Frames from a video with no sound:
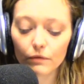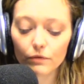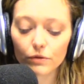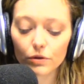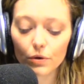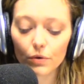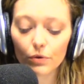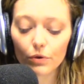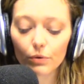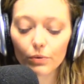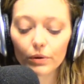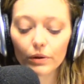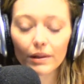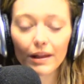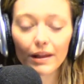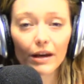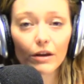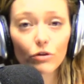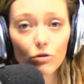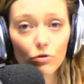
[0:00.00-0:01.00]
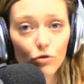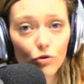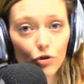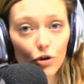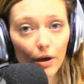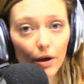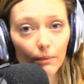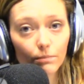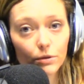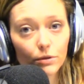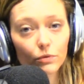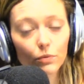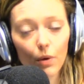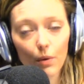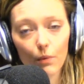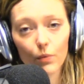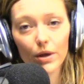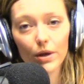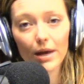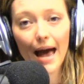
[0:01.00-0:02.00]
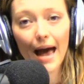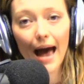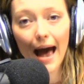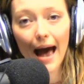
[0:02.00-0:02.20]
So the relationships that we